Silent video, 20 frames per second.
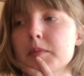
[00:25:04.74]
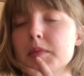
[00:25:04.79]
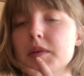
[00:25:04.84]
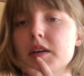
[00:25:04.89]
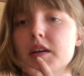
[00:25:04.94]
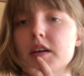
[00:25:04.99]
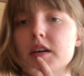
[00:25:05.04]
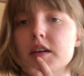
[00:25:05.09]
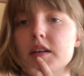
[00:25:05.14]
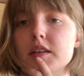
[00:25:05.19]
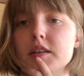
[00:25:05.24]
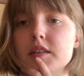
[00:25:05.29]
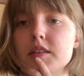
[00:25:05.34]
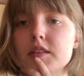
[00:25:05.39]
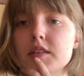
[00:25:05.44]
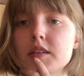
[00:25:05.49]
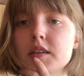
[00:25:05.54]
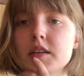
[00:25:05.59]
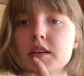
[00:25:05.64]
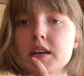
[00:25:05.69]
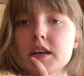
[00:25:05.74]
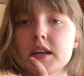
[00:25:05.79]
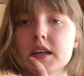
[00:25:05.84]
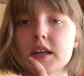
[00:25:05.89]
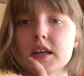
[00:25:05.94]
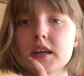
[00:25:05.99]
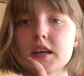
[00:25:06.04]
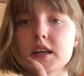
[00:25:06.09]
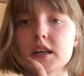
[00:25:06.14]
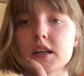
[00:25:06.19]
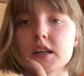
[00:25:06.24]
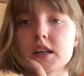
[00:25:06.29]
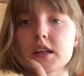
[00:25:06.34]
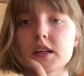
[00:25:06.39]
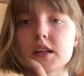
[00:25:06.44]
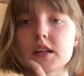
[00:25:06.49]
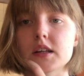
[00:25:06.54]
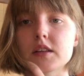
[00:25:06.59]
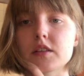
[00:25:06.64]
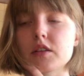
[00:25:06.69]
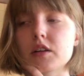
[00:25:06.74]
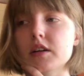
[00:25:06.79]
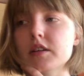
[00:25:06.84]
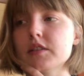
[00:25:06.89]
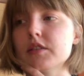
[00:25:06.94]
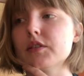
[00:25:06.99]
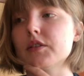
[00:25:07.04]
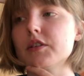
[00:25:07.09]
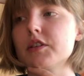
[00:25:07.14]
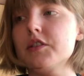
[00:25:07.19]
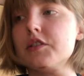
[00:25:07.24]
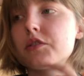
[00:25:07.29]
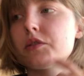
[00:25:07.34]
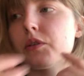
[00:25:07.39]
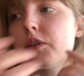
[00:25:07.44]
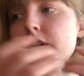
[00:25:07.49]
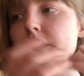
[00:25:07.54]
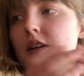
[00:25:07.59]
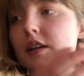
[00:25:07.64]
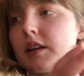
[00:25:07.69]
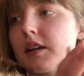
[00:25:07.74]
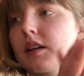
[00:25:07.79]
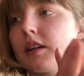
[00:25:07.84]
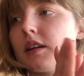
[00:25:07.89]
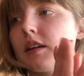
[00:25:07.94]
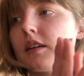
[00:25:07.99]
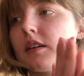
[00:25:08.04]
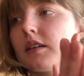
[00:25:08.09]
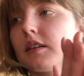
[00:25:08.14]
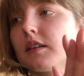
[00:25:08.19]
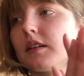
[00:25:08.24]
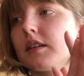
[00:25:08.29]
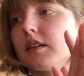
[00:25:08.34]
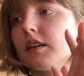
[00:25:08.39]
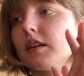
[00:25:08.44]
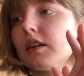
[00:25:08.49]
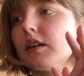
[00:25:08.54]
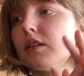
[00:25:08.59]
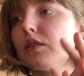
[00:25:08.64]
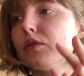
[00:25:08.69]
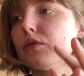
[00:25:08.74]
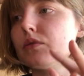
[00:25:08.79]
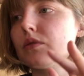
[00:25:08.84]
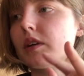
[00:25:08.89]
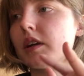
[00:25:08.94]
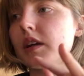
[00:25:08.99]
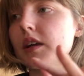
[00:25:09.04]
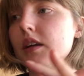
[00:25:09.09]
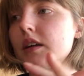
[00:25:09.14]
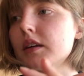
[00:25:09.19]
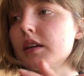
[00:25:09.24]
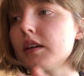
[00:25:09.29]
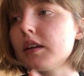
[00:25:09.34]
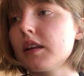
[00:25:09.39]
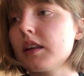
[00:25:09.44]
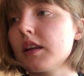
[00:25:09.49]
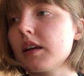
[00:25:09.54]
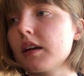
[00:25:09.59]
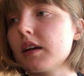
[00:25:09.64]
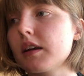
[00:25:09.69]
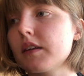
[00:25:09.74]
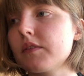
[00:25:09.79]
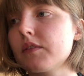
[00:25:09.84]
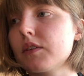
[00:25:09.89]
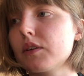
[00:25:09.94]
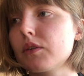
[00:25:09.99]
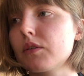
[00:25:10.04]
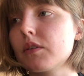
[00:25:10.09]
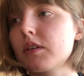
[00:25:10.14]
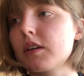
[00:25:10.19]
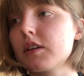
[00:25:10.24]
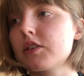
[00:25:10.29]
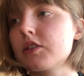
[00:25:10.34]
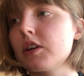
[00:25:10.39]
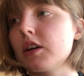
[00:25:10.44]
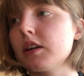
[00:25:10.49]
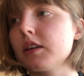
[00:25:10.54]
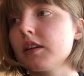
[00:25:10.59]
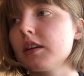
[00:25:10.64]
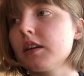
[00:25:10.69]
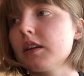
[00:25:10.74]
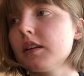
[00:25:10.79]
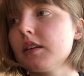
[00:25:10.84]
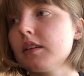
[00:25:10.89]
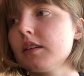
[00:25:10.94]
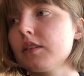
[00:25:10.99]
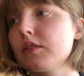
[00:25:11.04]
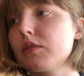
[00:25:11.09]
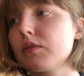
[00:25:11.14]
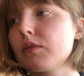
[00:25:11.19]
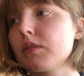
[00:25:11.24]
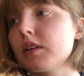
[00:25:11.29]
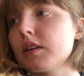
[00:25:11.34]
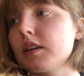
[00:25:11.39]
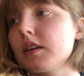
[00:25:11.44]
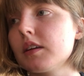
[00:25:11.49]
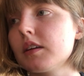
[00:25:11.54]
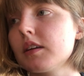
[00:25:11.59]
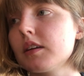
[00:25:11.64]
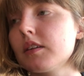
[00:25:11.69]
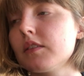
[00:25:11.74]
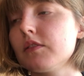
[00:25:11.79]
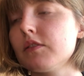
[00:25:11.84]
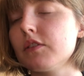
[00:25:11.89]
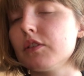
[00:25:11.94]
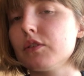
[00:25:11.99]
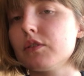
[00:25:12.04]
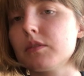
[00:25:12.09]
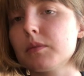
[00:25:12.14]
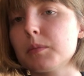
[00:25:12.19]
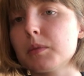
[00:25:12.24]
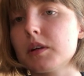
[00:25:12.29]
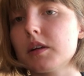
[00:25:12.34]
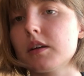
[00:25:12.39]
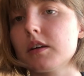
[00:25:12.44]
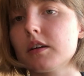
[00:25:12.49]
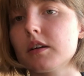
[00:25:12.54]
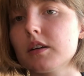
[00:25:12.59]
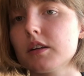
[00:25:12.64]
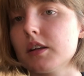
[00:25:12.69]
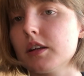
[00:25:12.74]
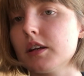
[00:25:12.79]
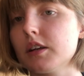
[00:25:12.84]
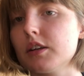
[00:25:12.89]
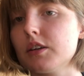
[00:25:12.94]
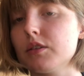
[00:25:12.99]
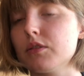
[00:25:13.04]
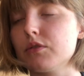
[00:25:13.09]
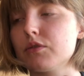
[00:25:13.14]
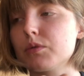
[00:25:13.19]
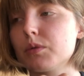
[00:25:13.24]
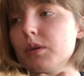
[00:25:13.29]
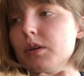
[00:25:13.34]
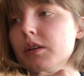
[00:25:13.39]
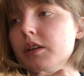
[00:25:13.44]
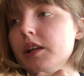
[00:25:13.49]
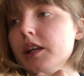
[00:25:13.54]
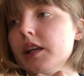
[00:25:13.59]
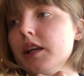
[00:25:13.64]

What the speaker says: because, long story short, okay, I think I have to go get Charlie. He's really confusing me here, like usual.